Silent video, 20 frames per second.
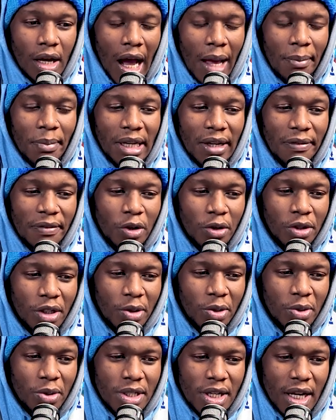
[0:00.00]
I believe they're on the
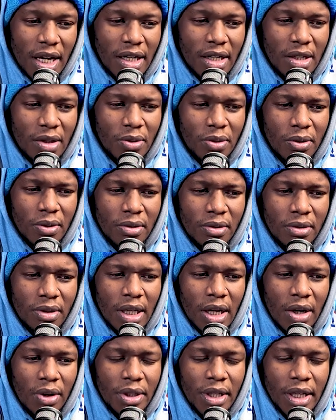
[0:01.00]
good side, though.
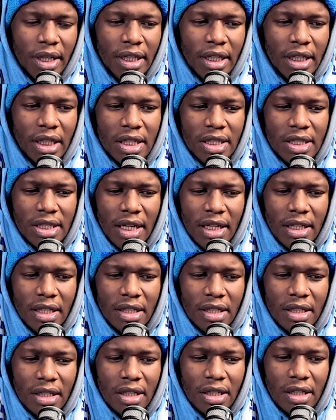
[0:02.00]
They're on the England
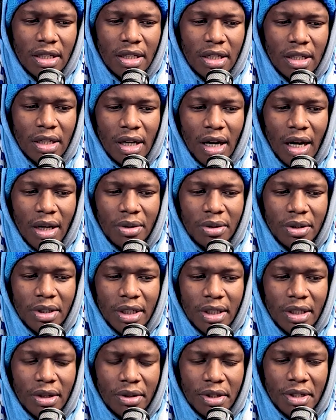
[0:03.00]
side. I don't
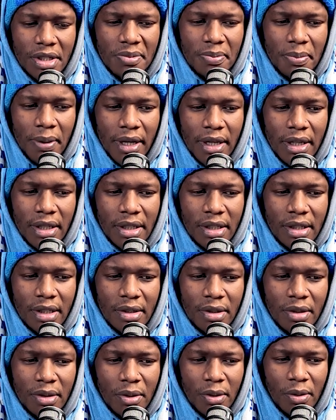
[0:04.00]
think they're on the
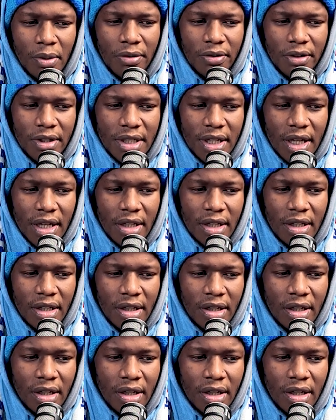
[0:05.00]
Spain, whoever side.